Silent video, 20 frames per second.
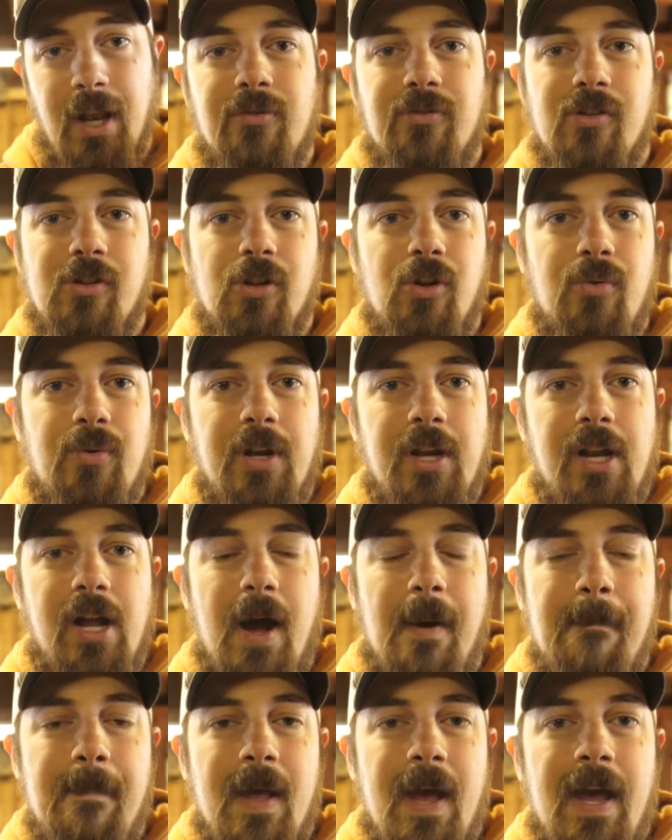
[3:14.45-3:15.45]
I was gluing it
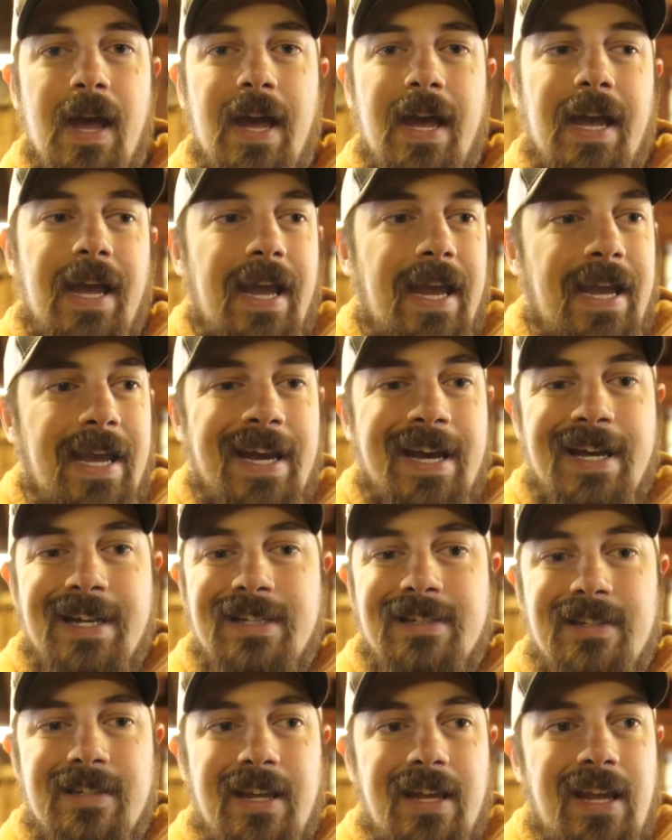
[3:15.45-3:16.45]
up,
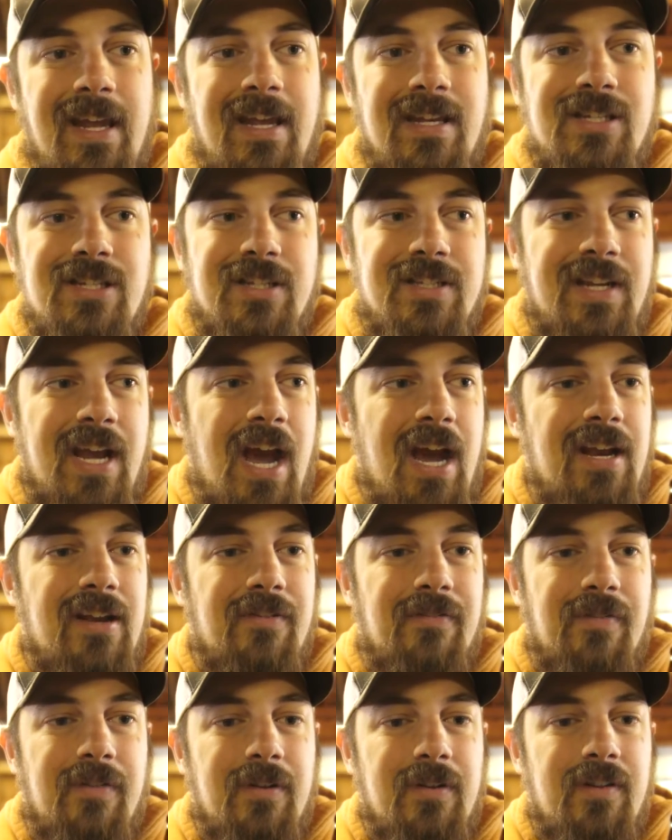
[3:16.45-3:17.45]
and it just kind
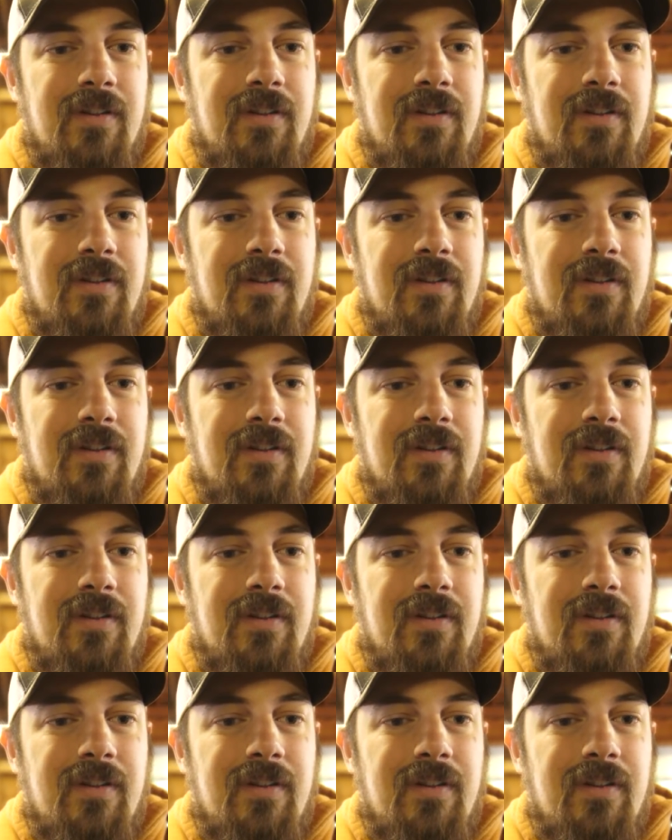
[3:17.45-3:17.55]
of,